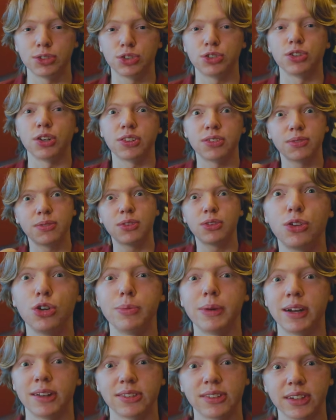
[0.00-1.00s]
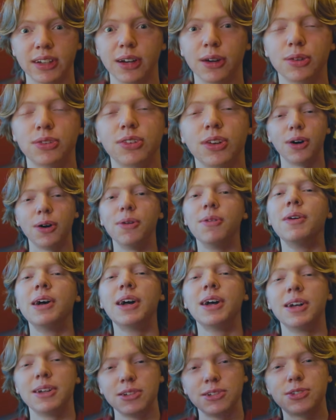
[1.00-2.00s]
just 2 minutes ago. So
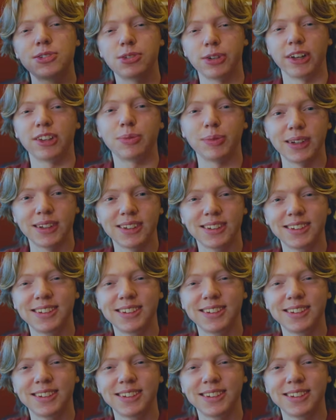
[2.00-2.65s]
trust me.